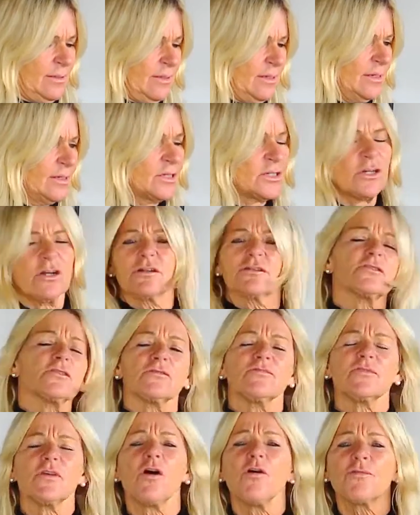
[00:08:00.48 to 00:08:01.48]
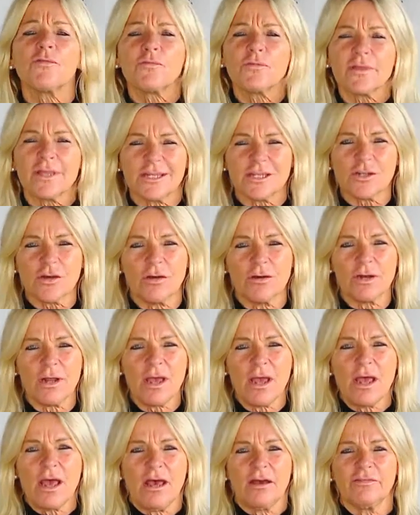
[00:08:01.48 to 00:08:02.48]
Start off with it on
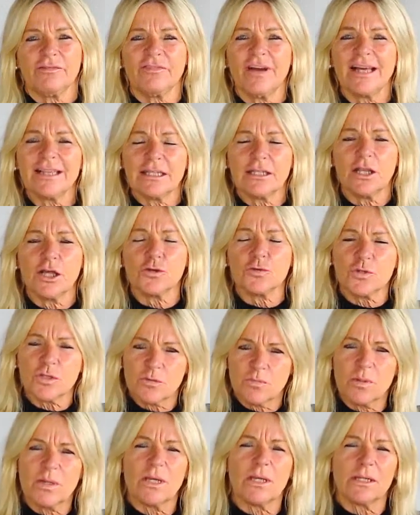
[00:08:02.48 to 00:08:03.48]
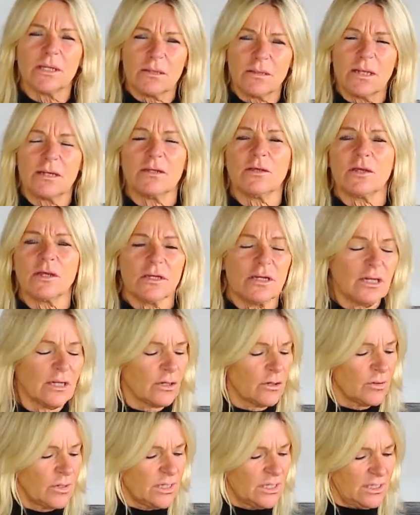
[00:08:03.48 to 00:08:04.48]
a fairly low speed, and then you can
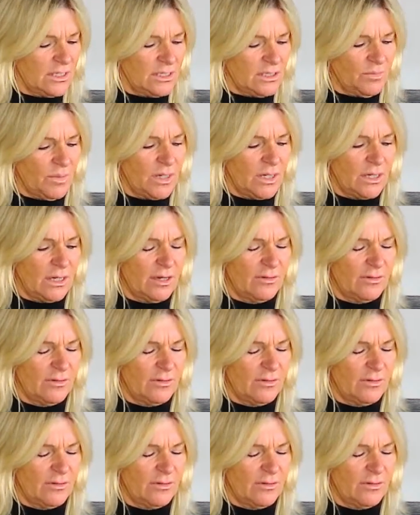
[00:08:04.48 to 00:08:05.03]
increase the speed.